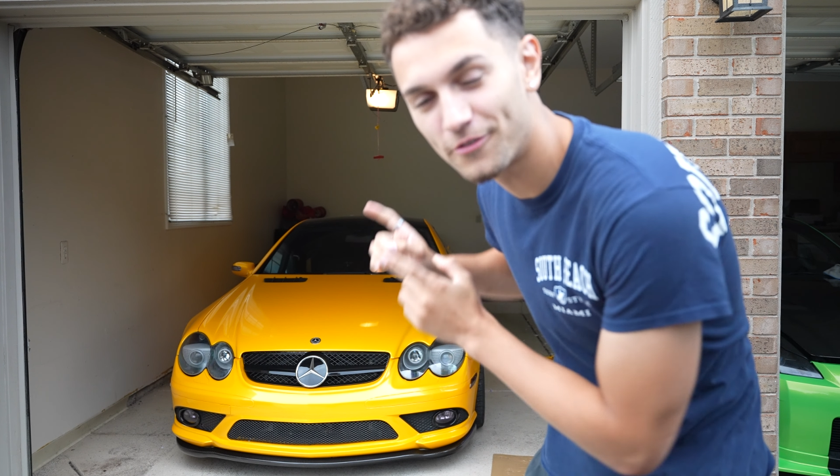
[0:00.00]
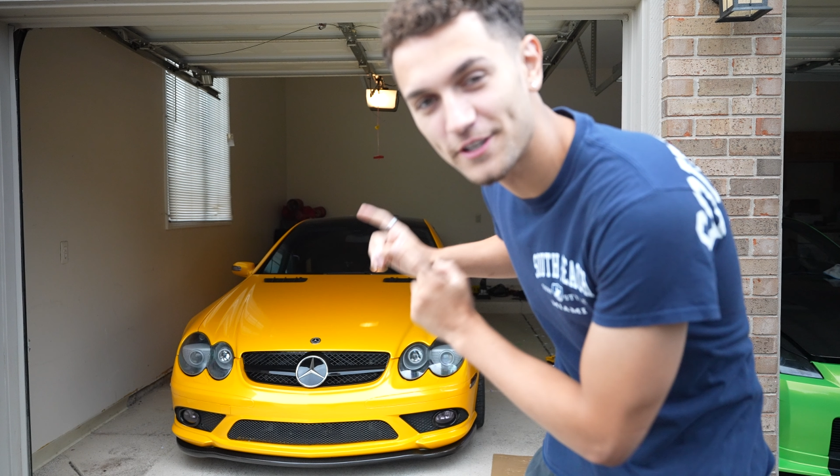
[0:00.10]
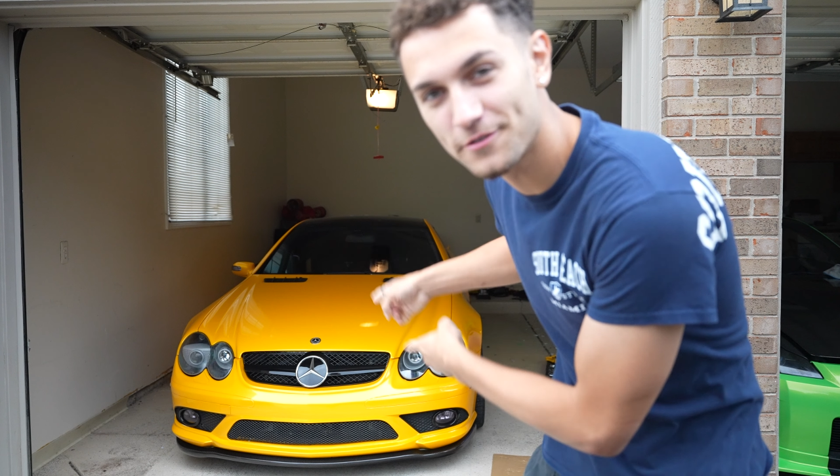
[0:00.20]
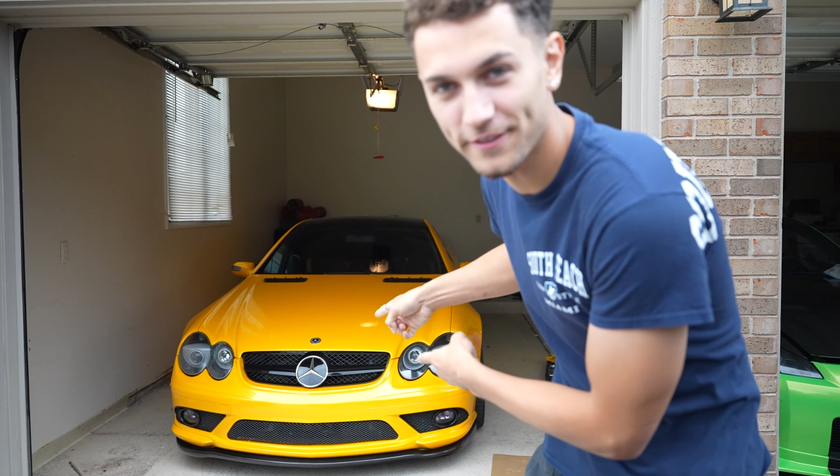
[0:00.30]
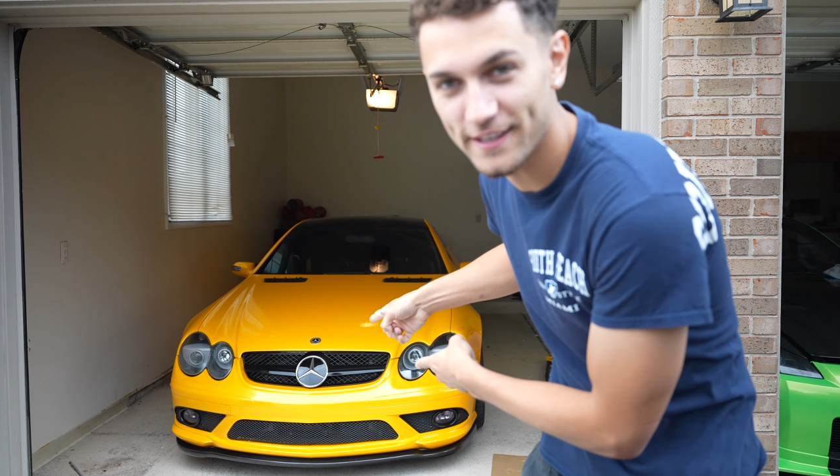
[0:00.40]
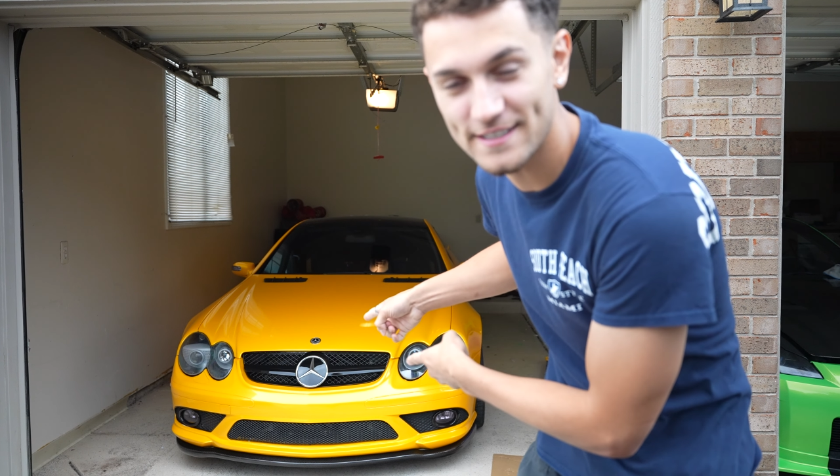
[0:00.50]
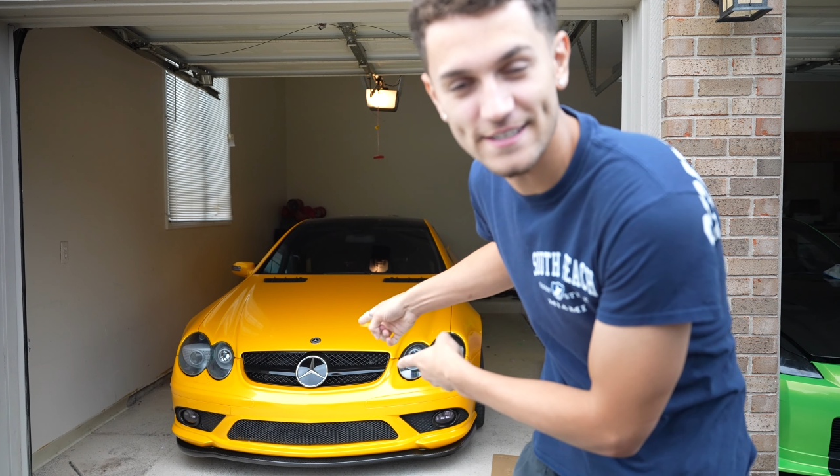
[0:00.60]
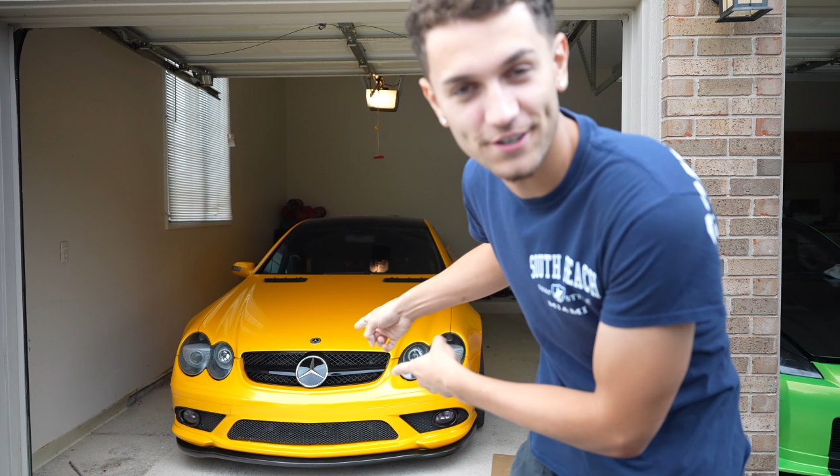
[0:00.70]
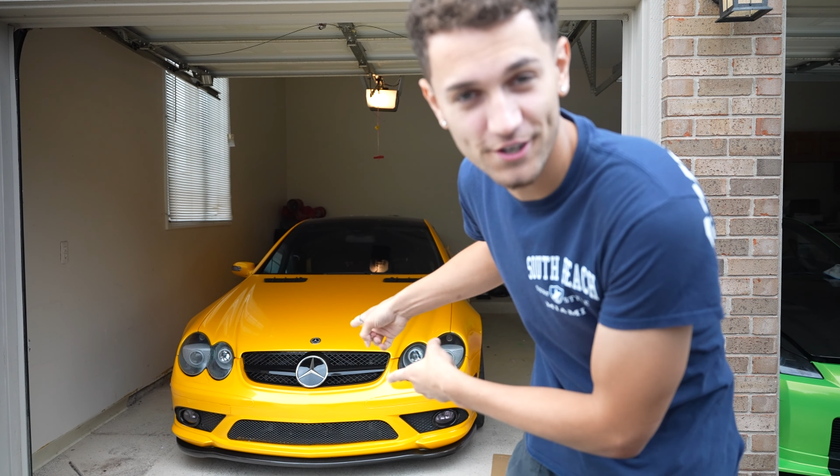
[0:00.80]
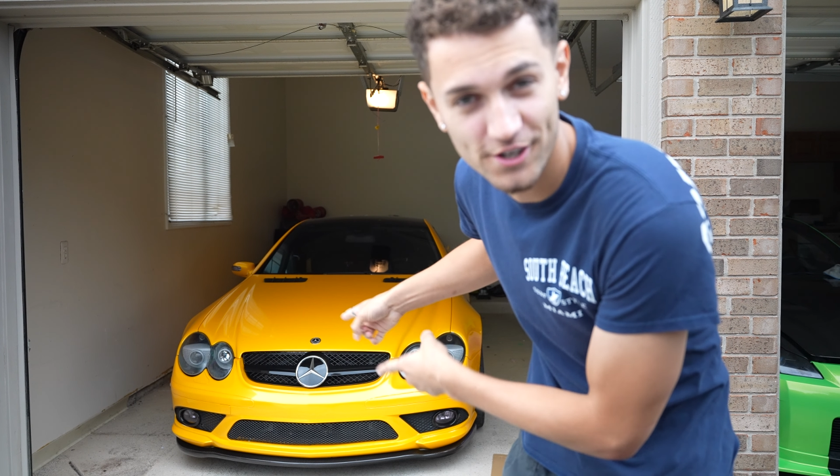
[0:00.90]
redoing the
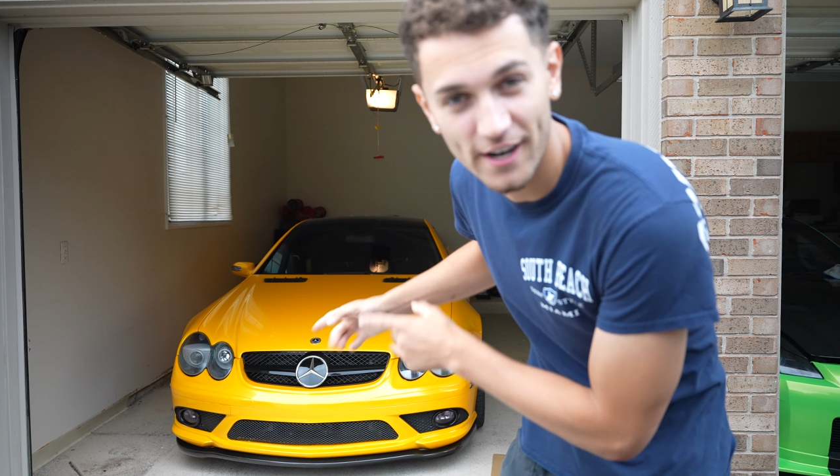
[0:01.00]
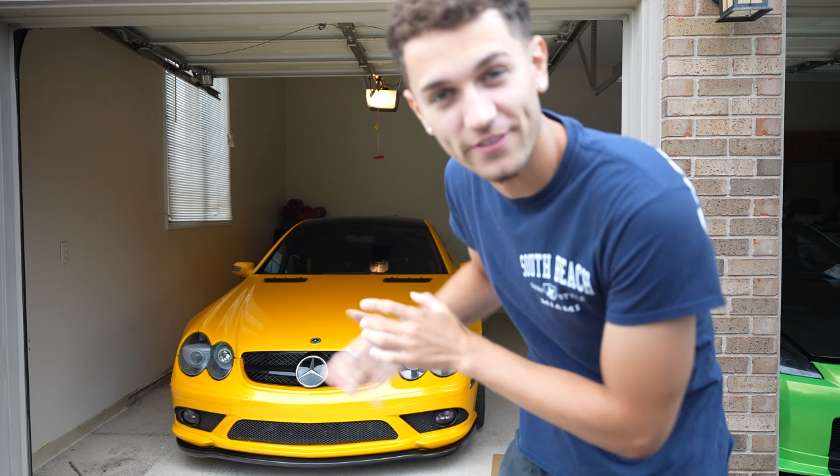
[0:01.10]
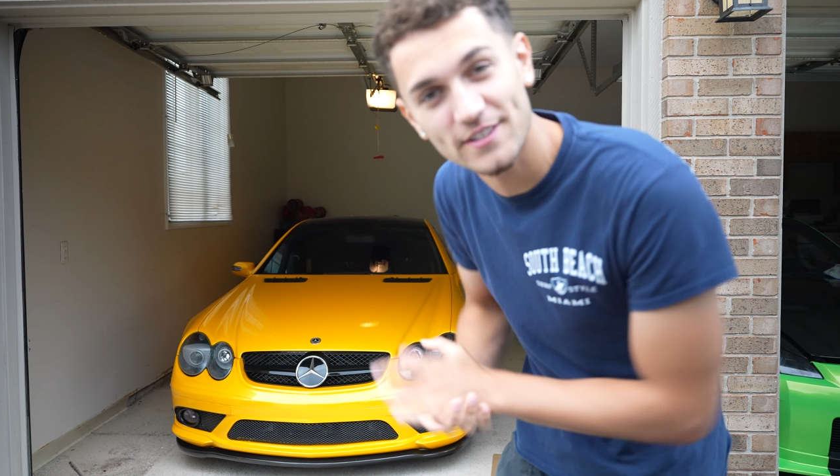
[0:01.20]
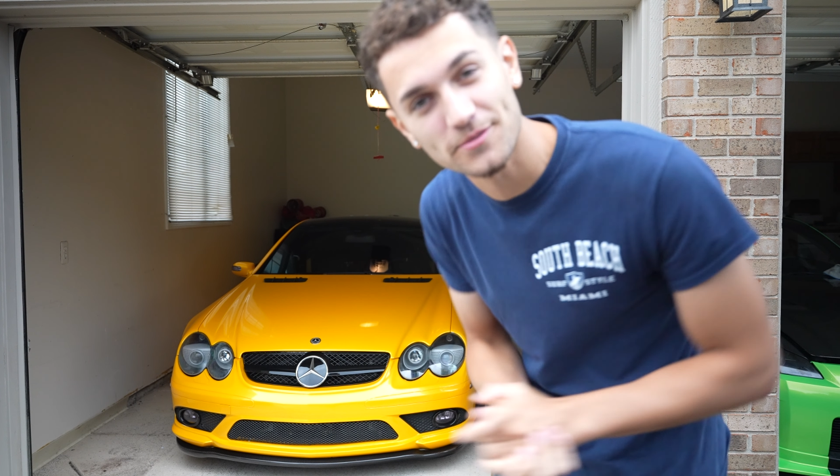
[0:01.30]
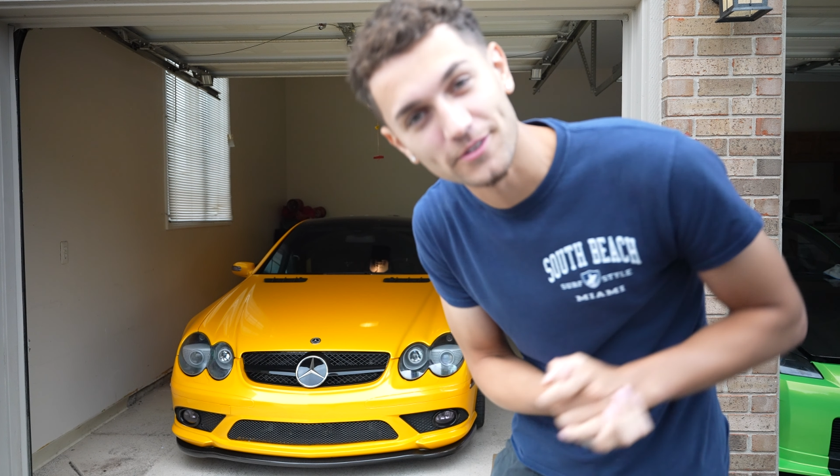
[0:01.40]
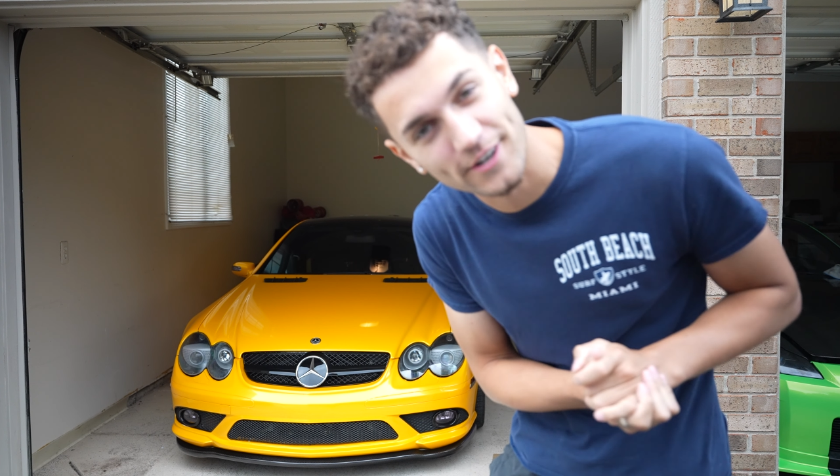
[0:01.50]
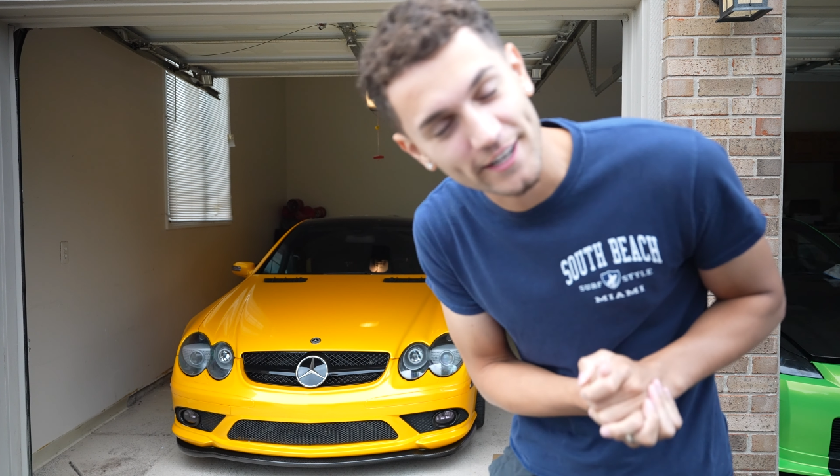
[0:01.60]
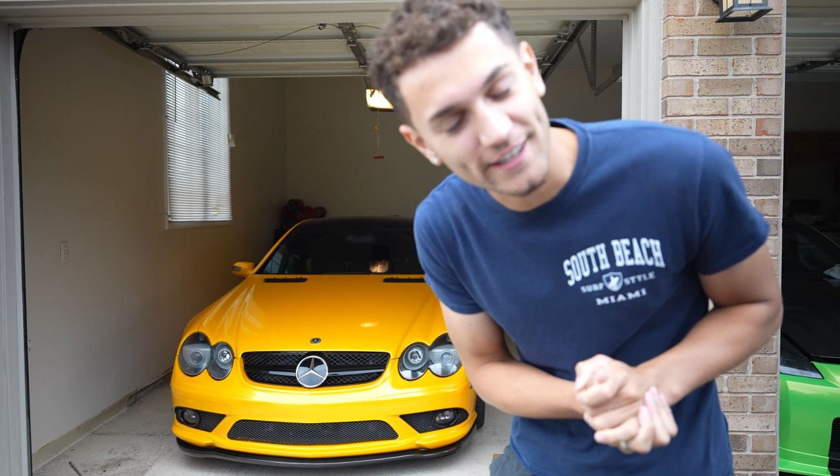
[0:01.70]
interior on this one right